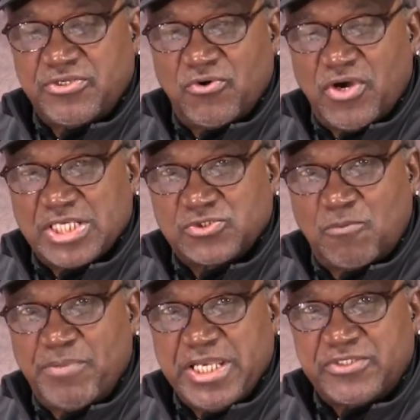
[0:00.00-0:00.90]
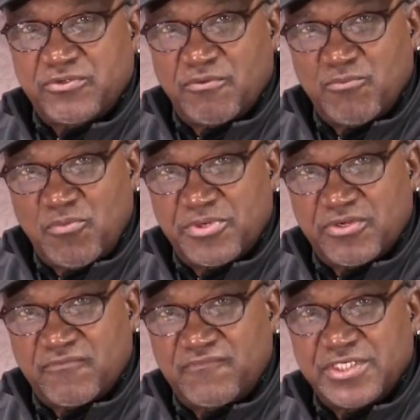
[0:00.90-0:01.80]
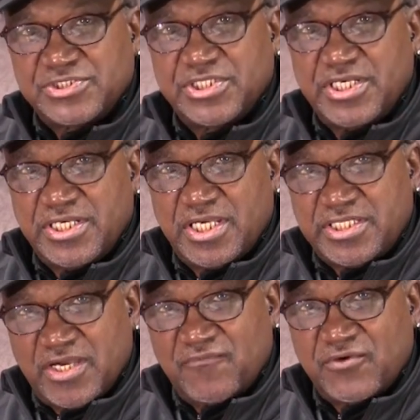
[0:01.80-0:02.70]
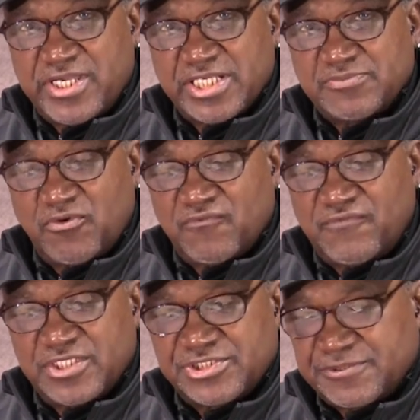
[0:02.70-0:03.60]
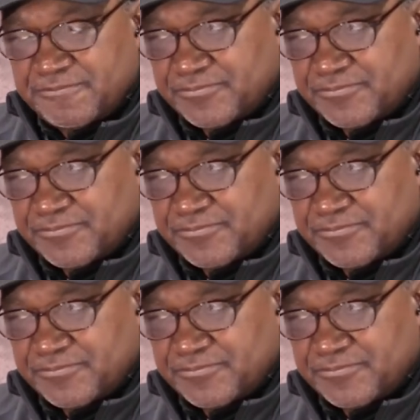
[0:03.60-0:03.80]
your actual bait to the movement of the fish, and therefore catch more fish.